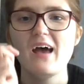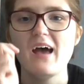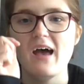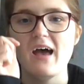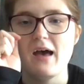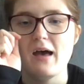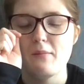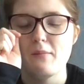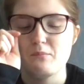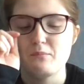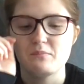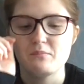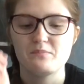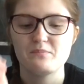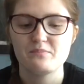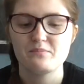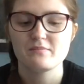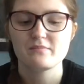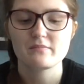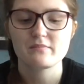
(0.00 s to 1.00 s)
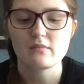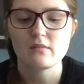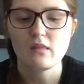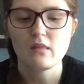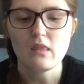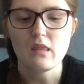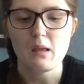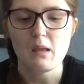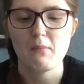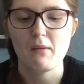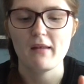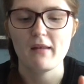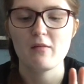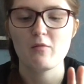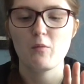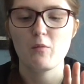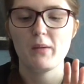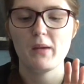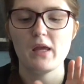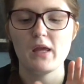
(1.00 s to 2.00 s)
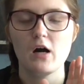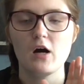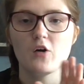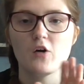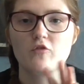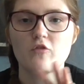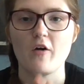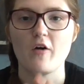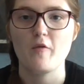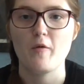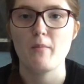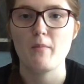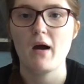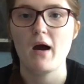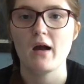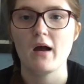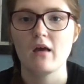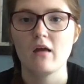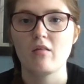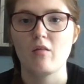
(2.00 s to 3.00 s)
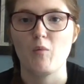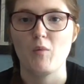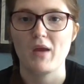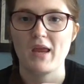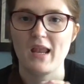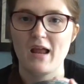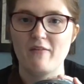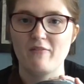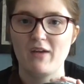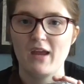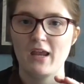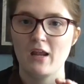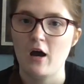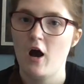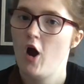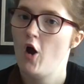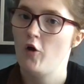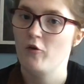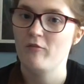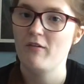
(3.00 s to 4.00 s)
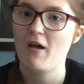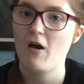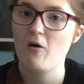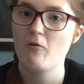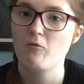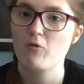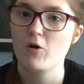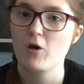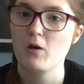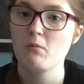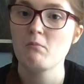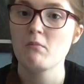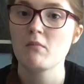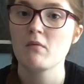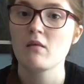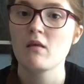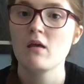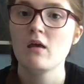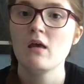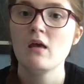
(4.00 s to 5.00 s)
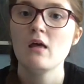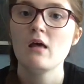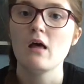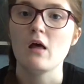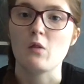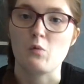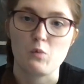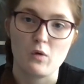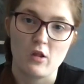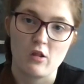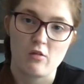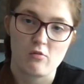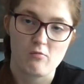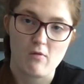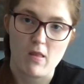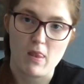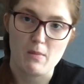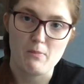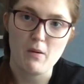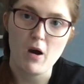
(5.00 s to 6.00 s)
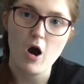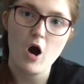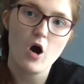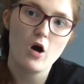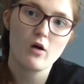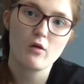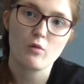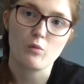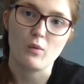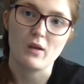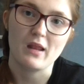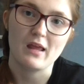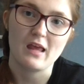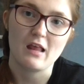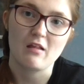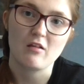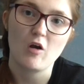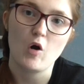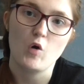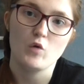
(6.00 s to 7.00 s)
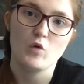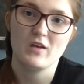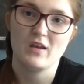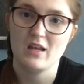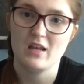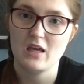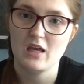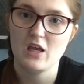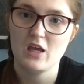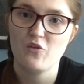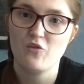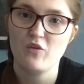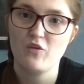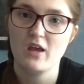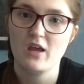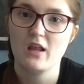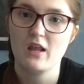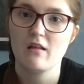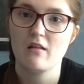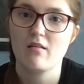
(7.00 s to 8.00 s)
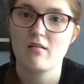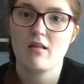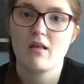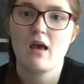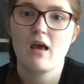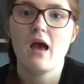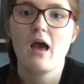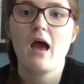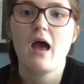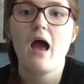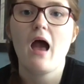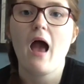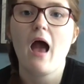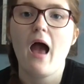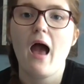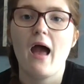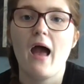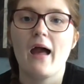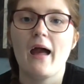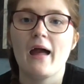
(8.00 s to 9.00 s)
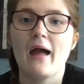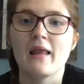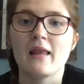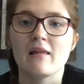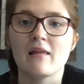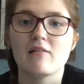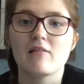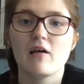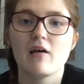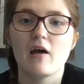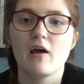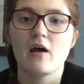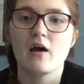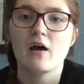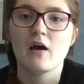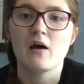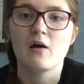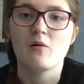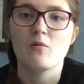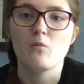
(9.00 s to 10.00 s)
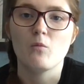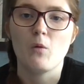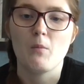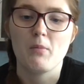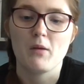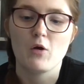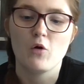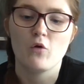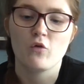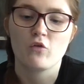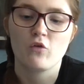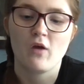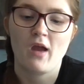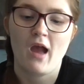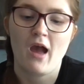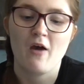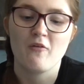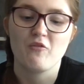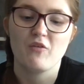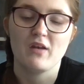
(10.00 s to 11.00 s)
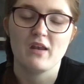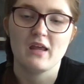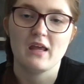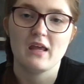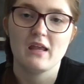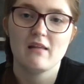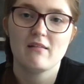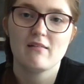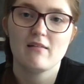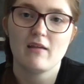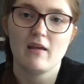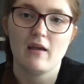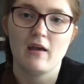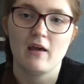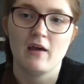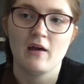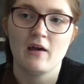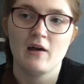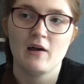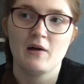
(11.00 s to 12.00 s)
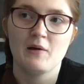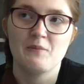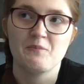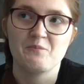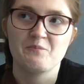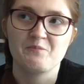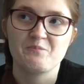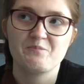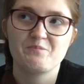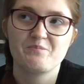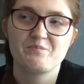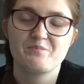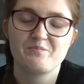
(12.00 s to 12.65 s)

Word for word: Um, but this will be our travel mug so we can have it in our hotel room as well as around the parks when it gets cold in the evenings and uh, we'll be also having it um,